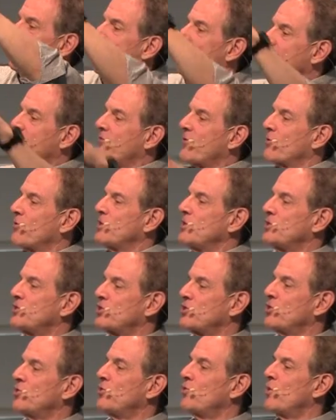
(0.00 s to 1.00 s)

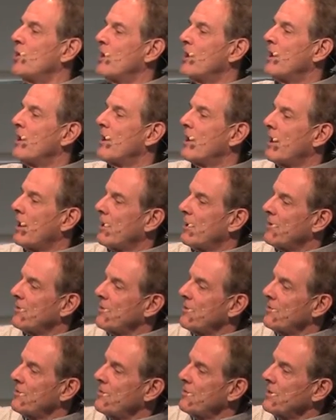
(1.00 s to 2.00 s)
532,
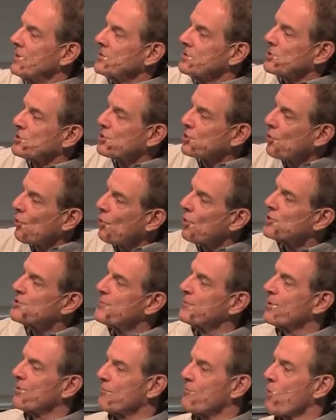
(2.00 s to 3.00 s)
uh, the
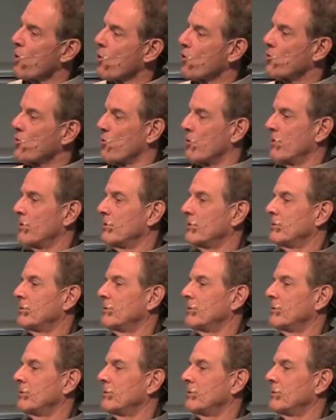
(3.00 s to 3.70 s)
discouragement of murder.